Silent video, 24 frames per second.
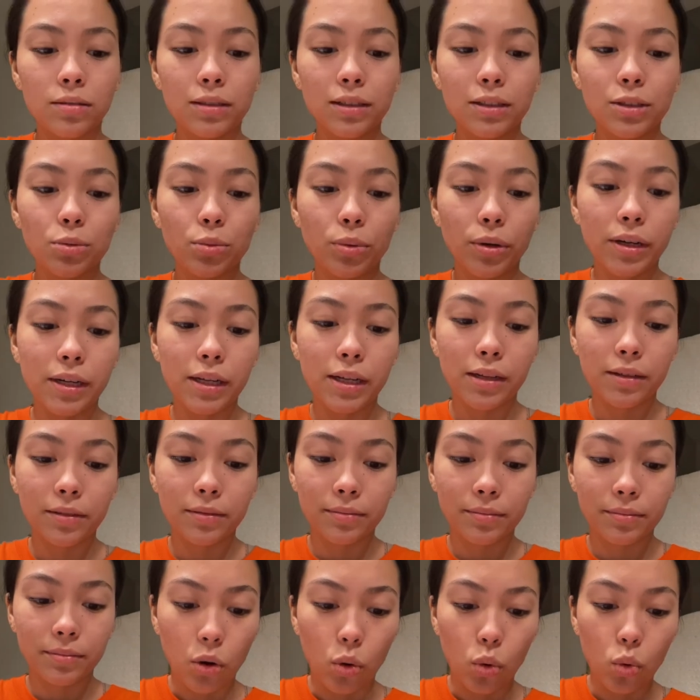it's runny.
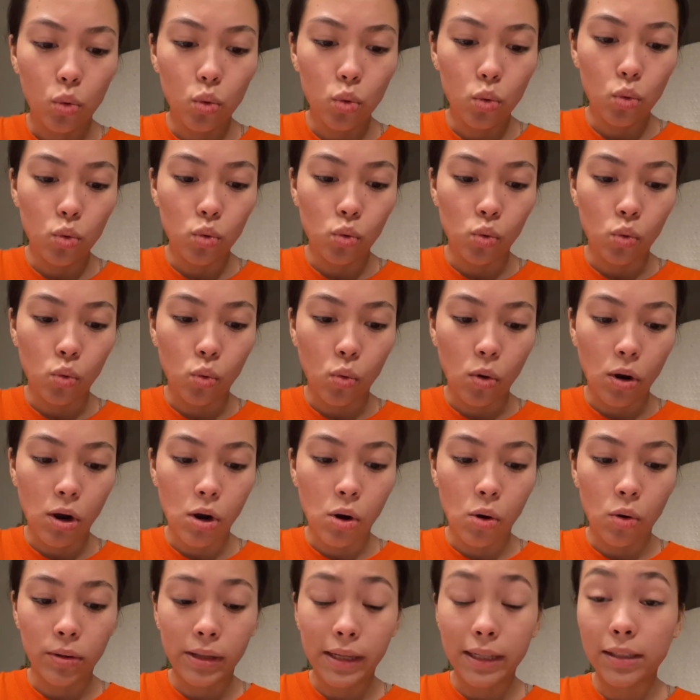Oh,
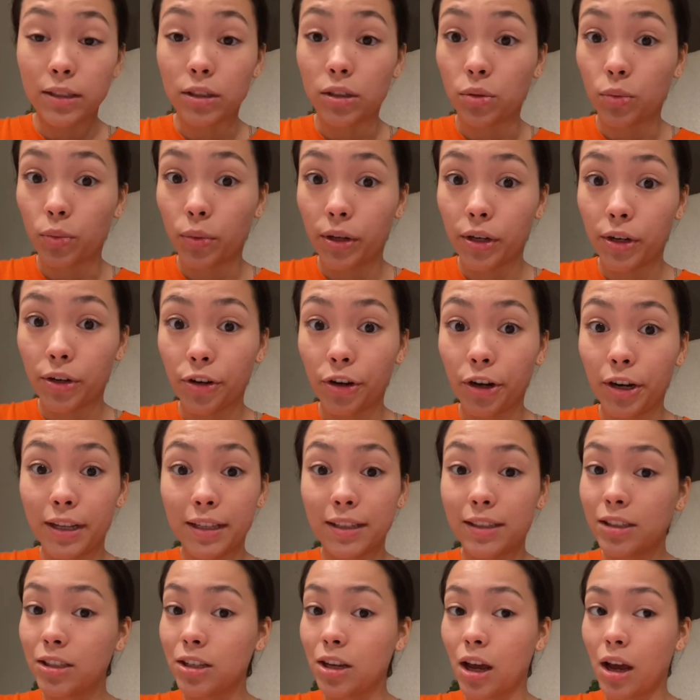whoa, this is weird.
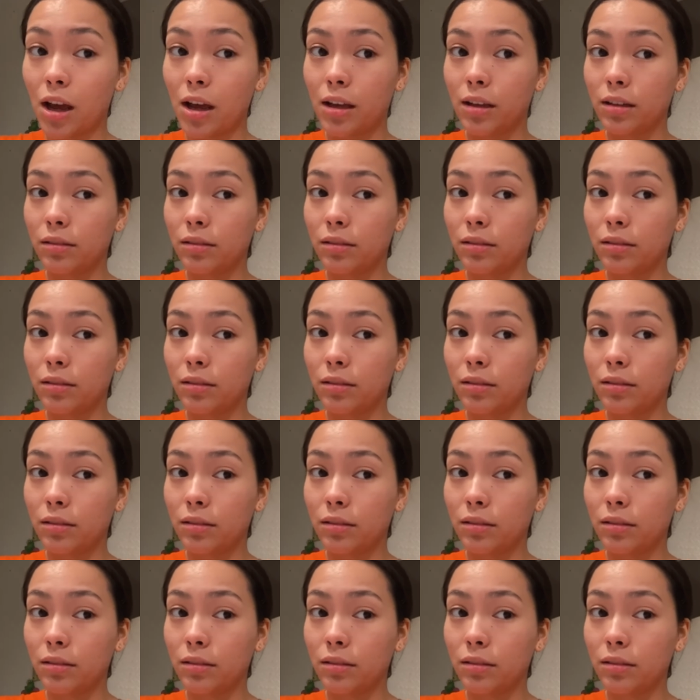It's not,